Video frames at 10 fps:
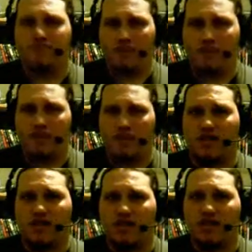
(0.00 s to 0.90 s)

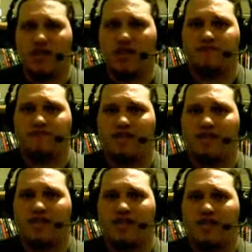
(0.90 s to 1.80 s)
means is that
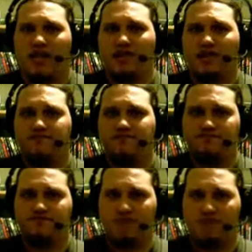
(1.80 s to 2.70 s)
it takes
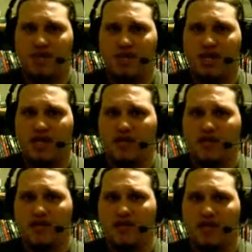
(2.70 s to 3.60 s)
the
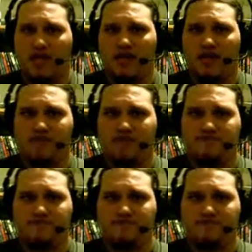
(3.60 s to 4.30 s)
licensing rights